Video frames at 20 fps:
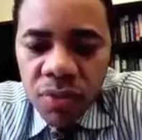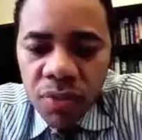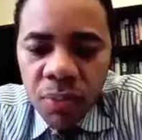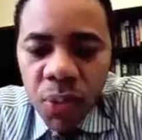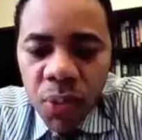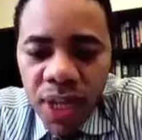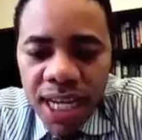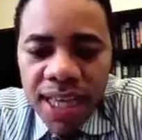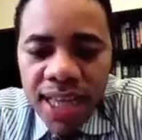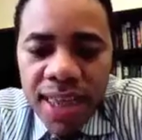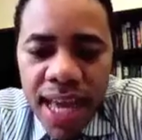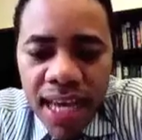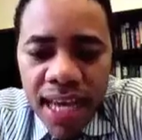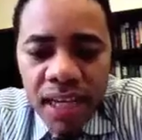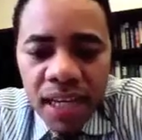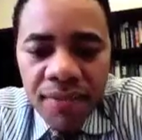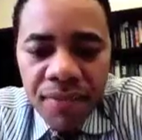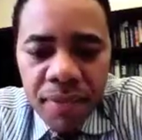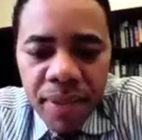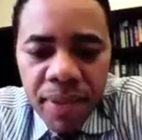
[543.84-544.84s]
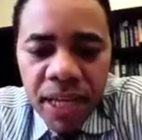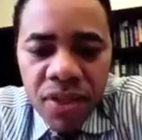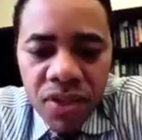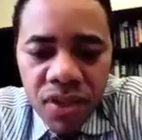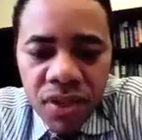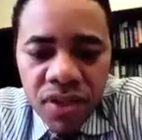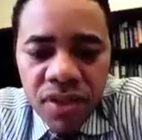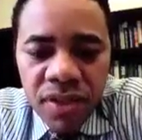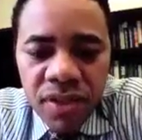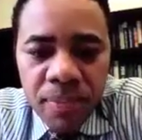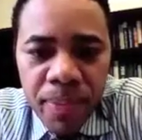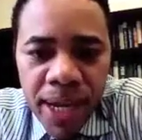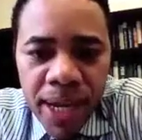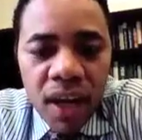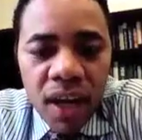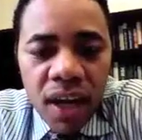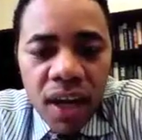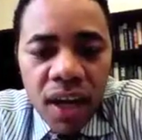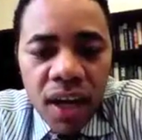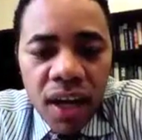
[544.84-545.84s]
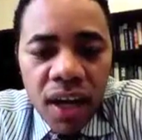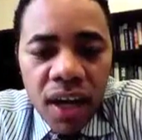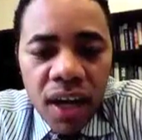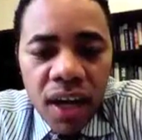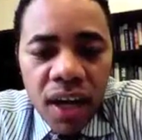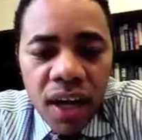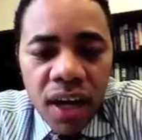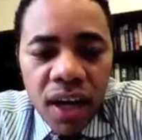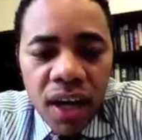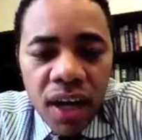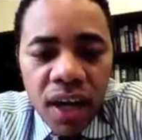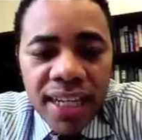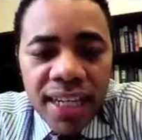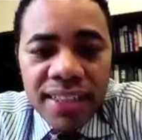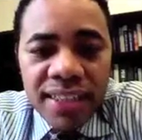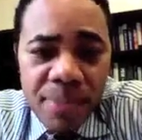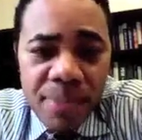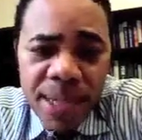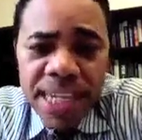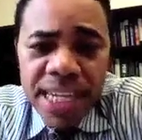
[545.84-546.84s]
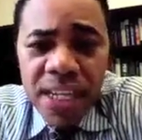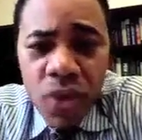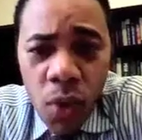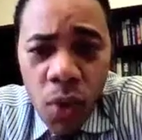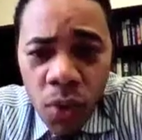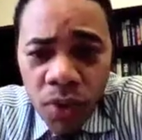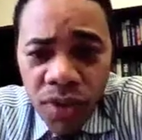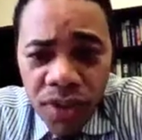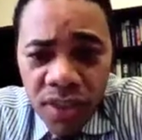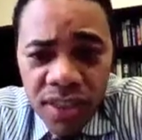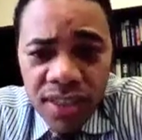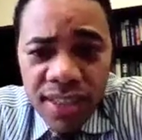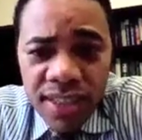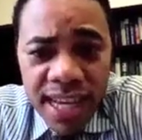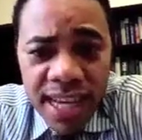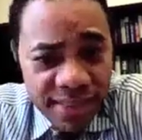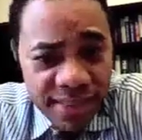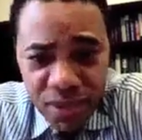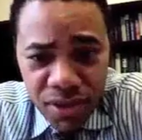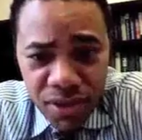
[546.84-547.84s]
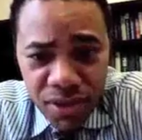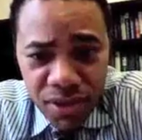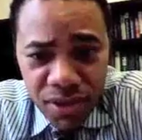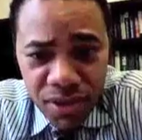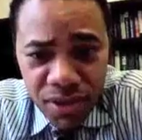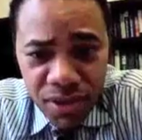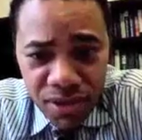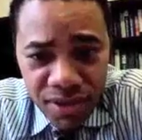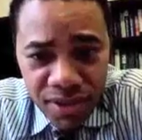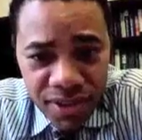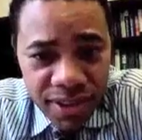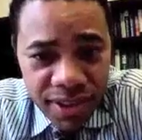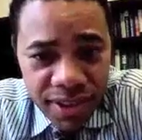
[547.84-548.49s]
bring that information to bear on as many courses as I teach.